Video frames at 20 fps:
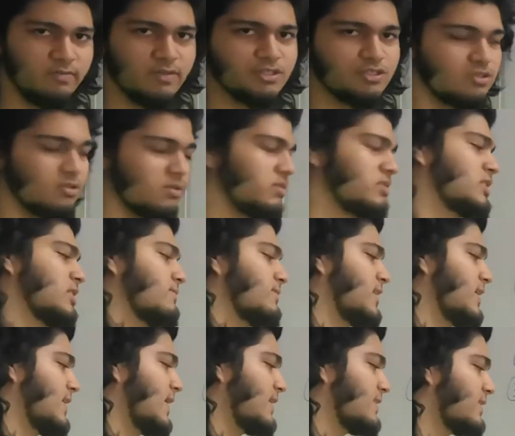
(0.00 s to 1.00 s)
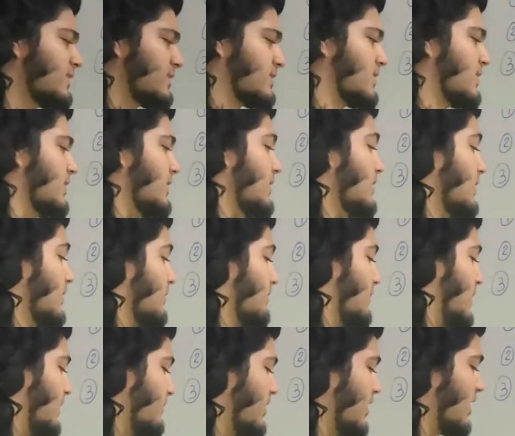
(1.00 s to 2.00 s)
which looks something like this.
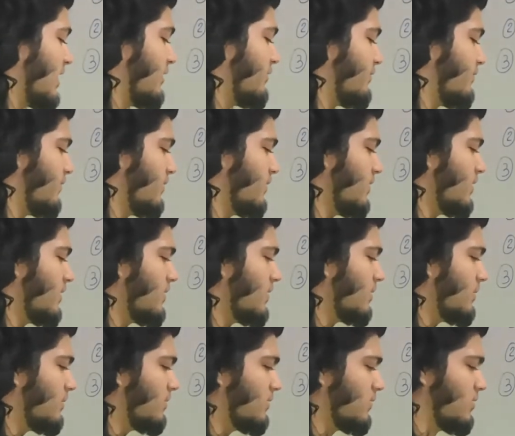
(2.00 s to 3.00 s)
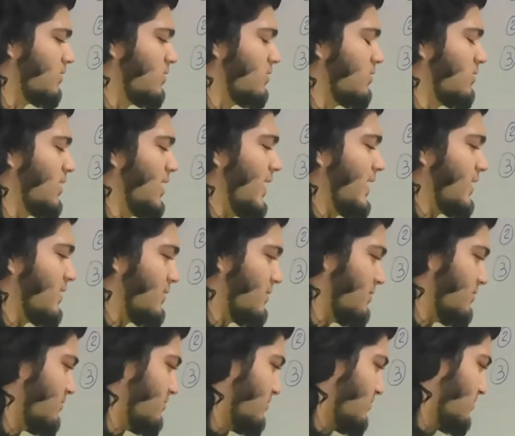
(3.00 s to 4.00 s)
Maybe I've like
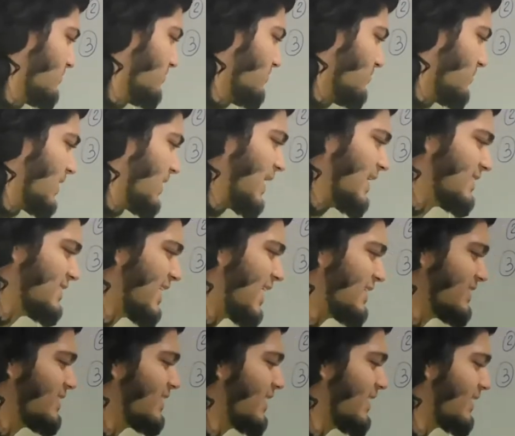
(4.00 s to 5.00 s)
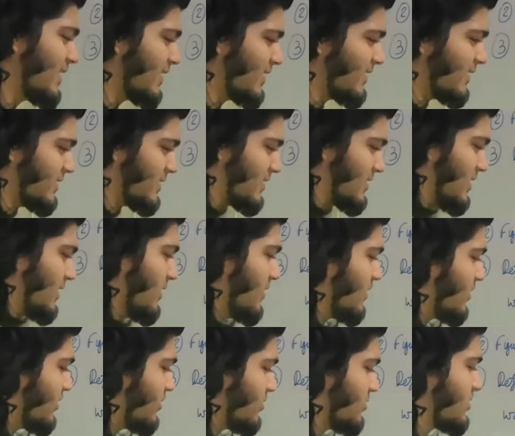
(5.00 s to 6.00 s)
exaggerated its
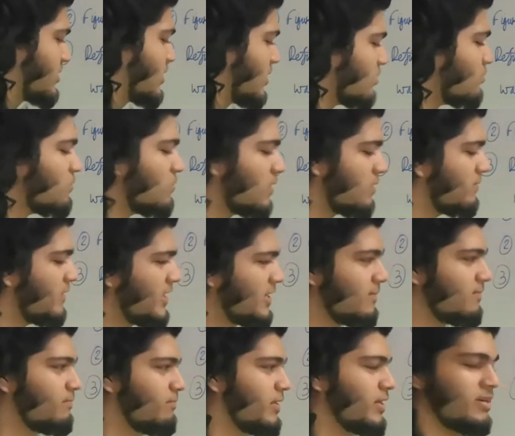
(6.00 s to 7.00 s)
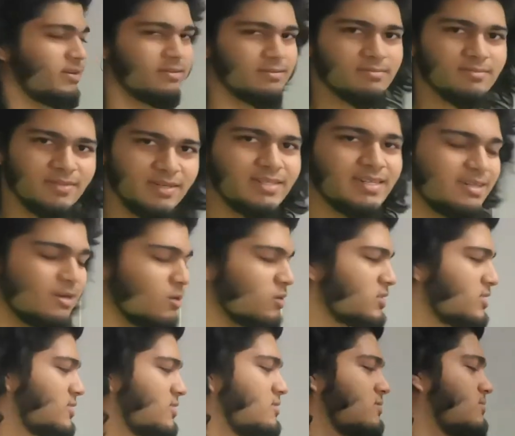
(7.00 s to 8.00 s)
skew a bit, but it
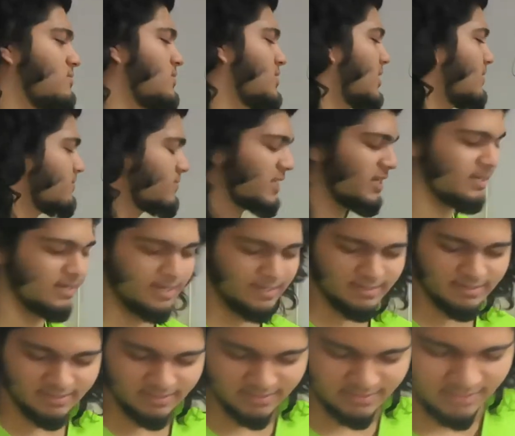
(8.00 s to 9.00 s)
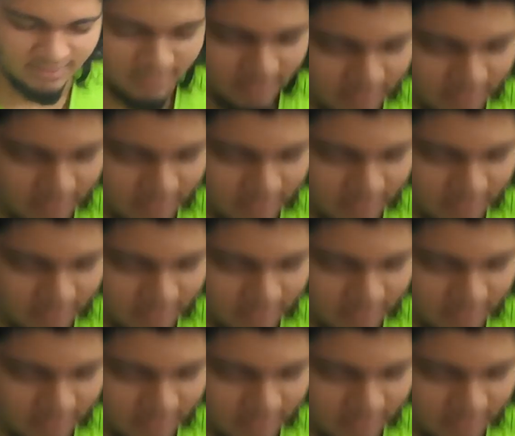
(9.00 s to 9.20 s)
looks something like this.